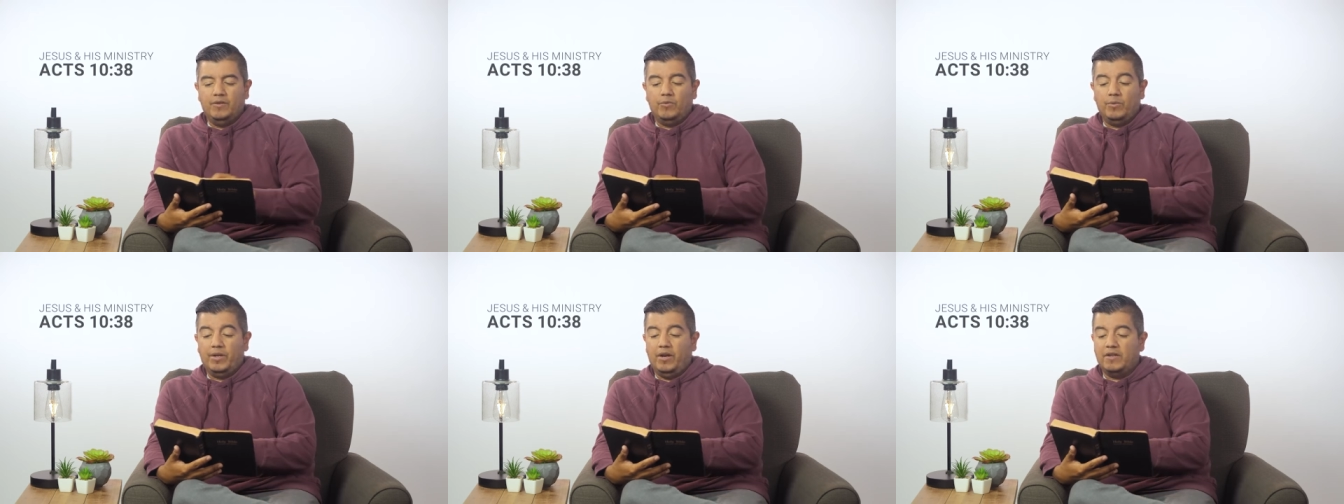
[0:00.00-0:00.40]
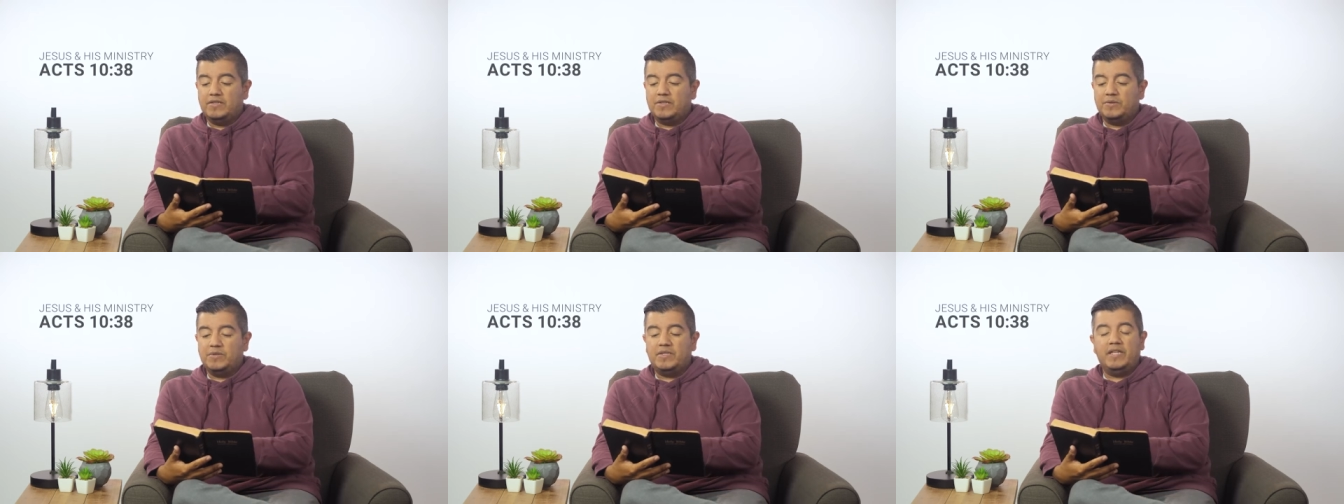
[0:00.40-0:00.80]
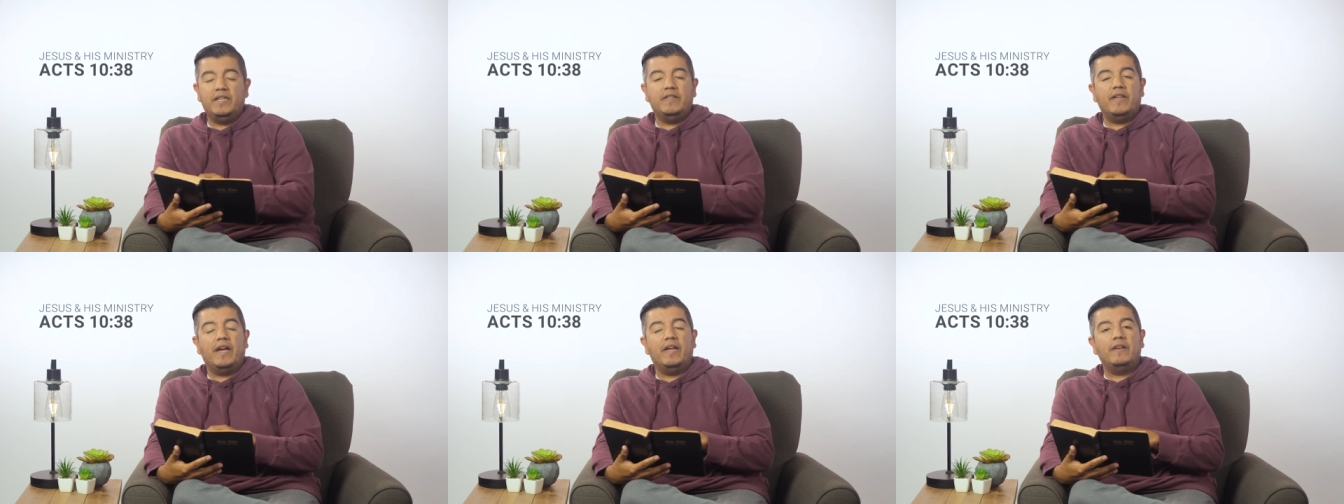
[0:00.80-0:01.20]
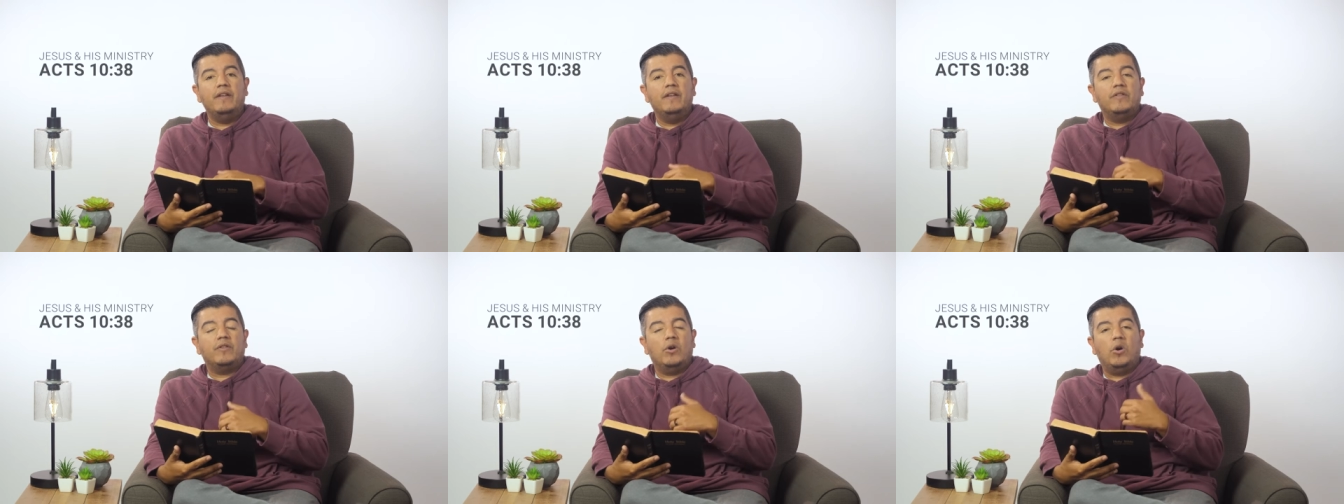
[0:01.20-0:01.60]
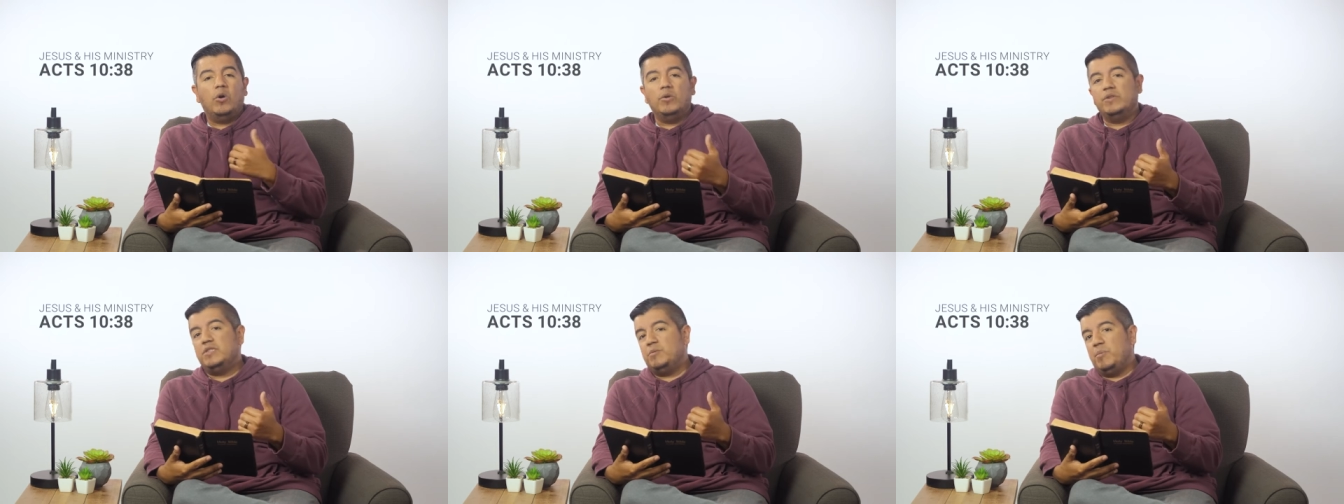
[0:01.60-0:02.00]
We also see that the
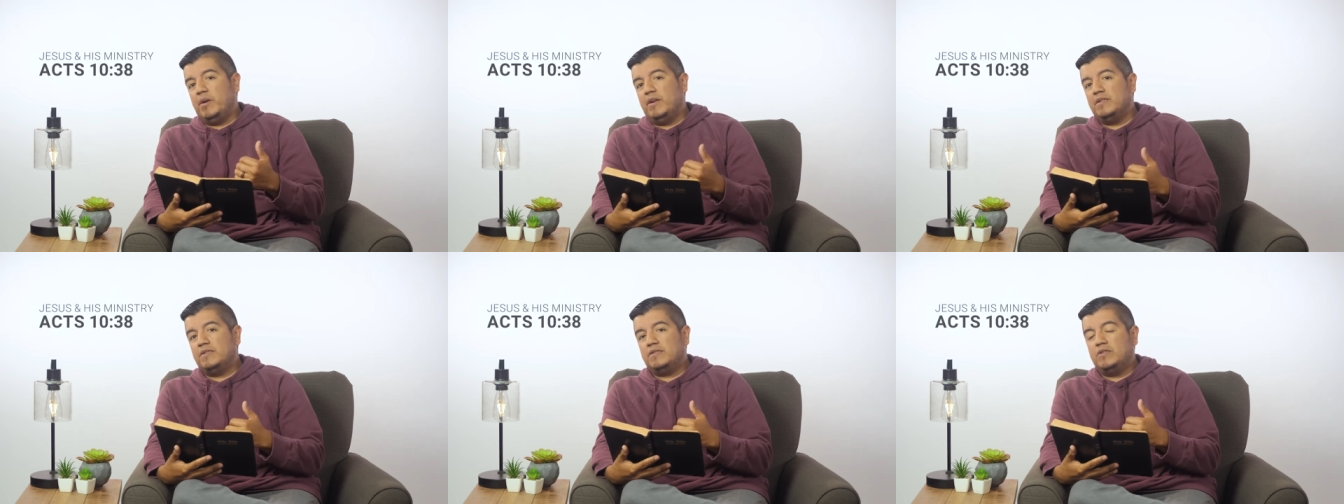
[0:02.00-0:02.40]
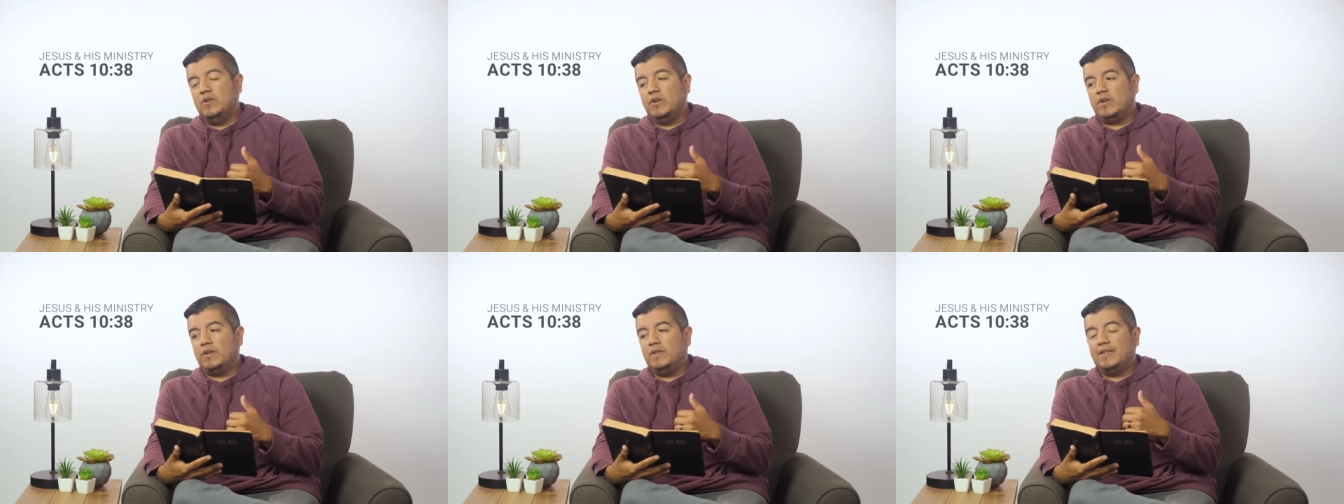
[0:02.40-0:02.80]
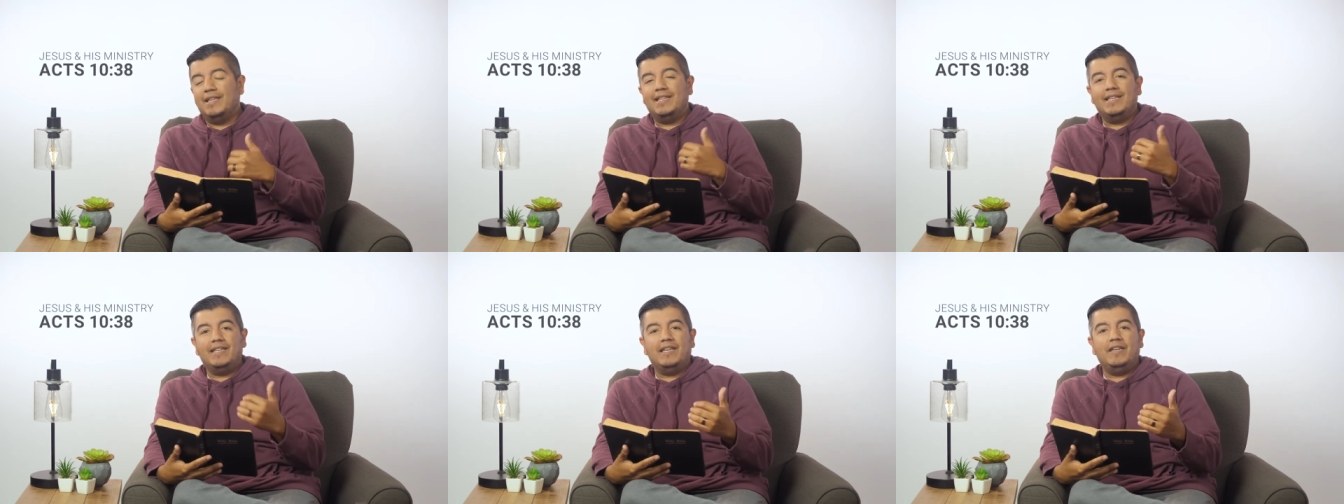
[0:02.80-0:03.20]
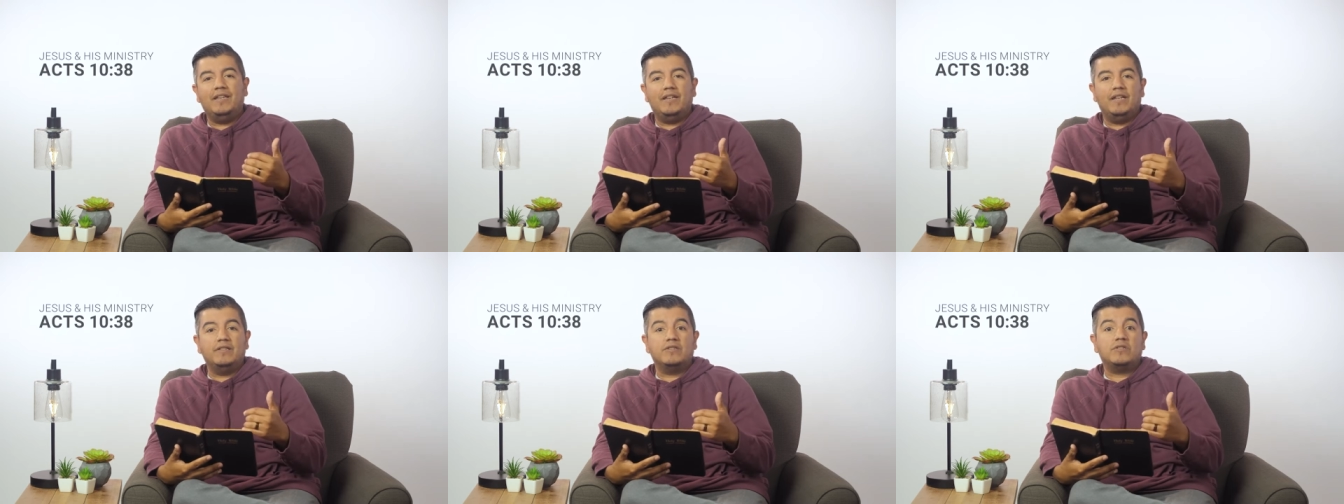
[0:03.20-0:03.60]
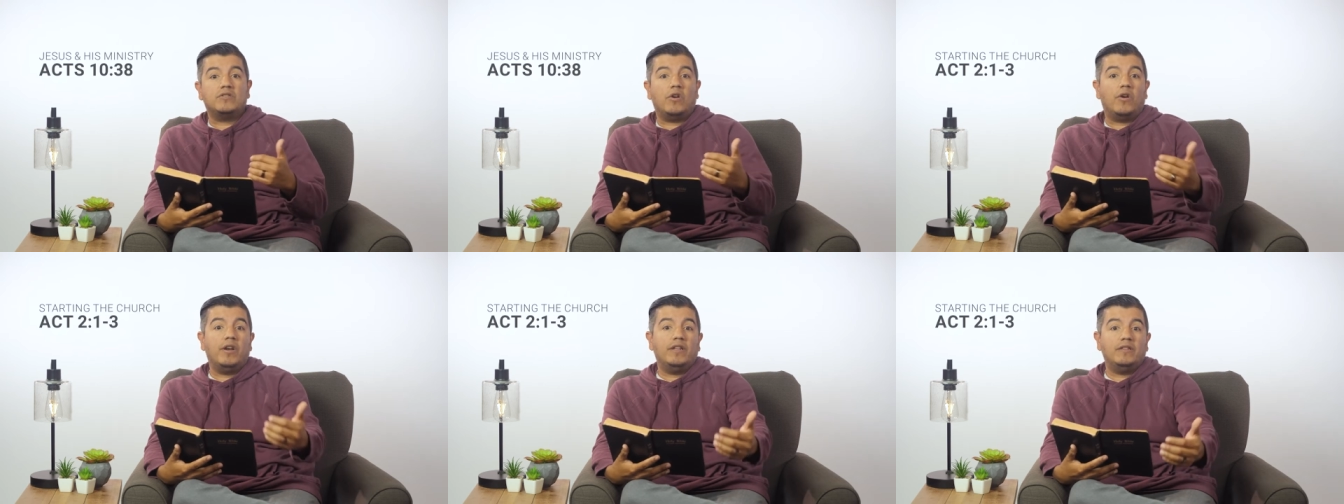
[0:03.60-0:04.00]
Holy Spirit took the lead in
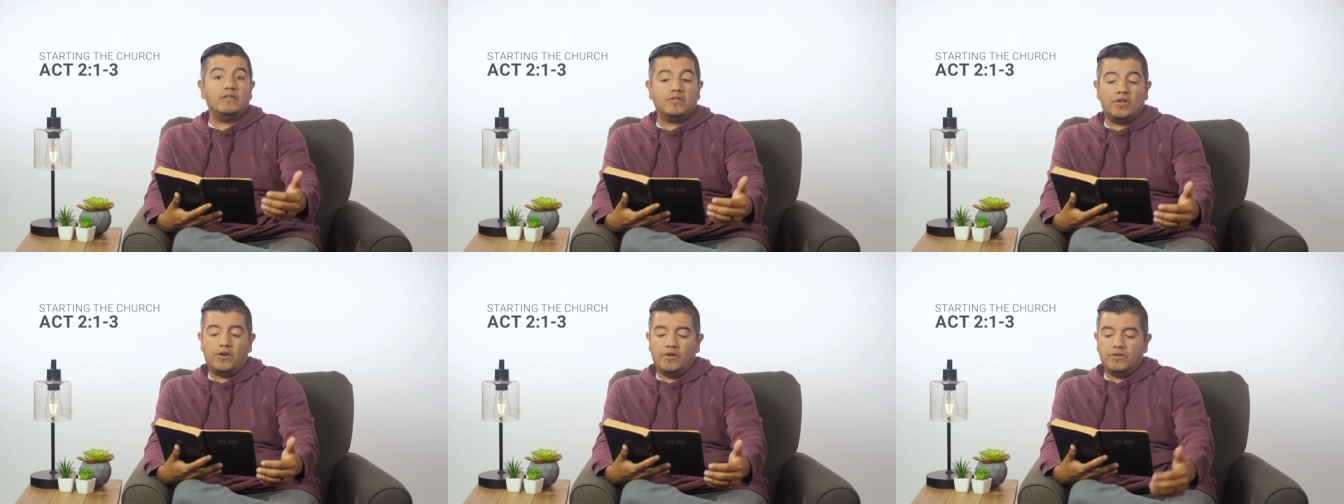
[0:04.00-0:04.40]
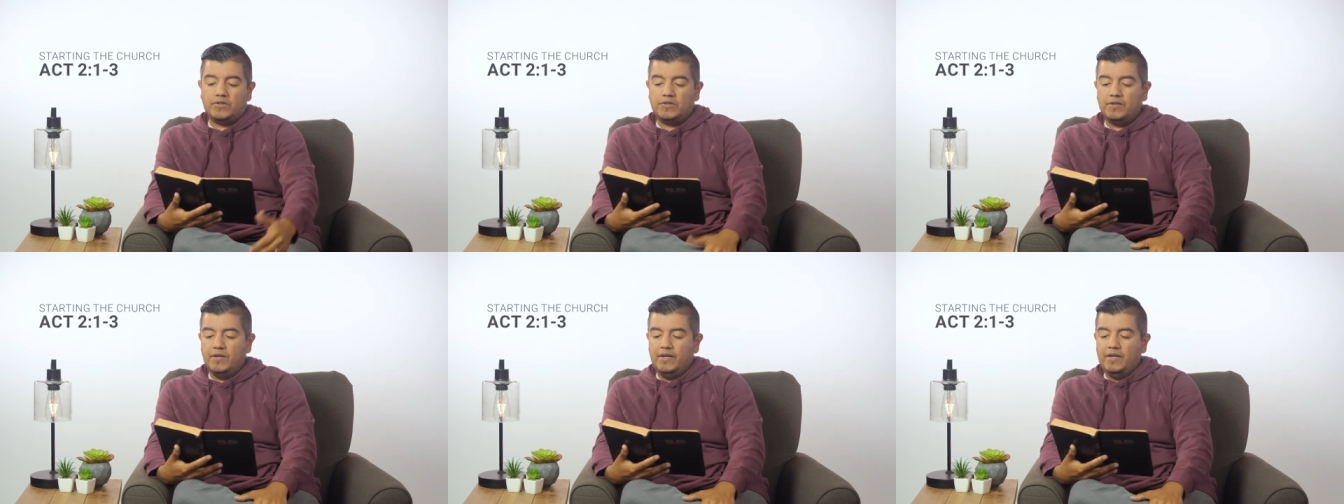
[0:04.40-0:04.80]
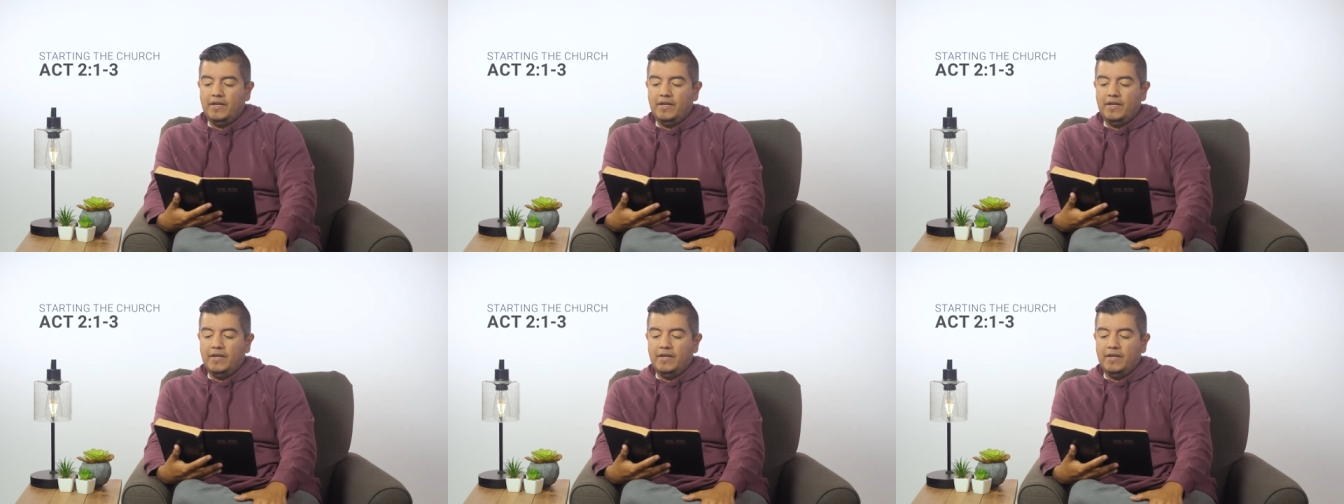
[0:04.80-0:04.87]
starting the church.